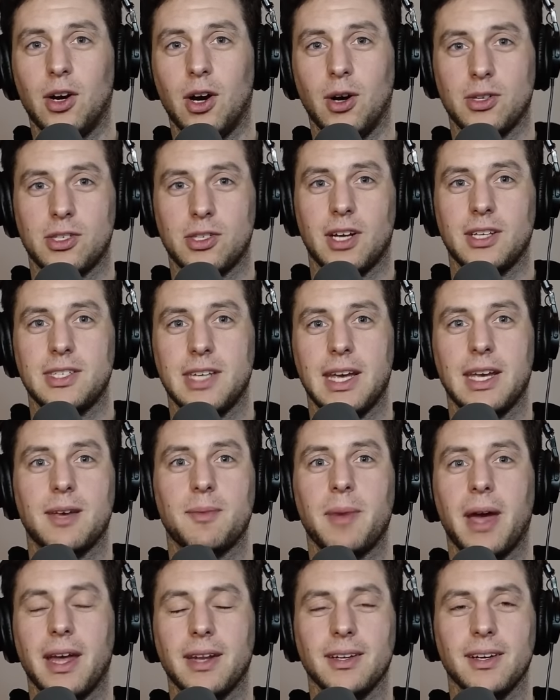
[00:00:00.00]
host on Take
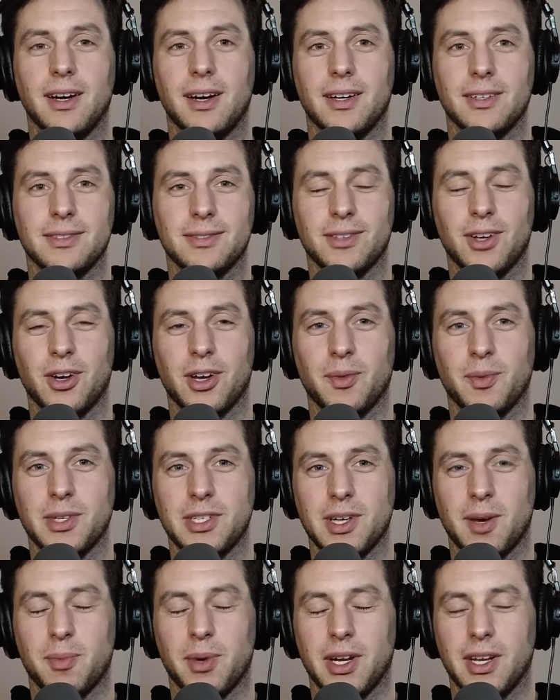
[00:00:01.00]
Command. Uh, Logan,
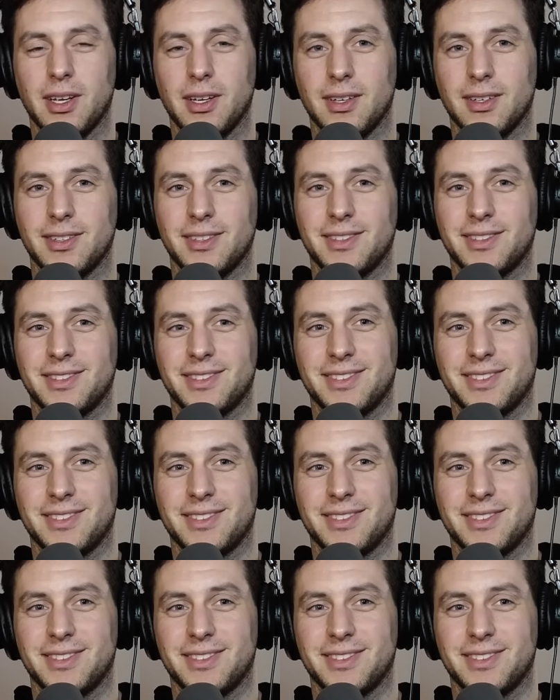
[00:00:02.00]
what's up, buddy?